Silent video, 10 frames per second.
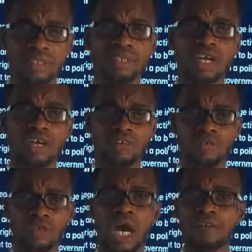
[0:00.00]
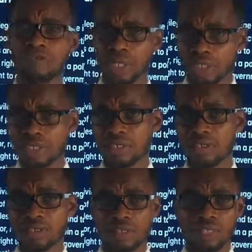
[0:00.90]
and if you have questions,
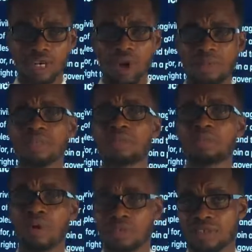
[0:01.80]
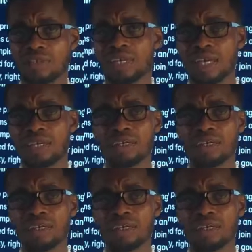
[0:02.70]
the comment box is there.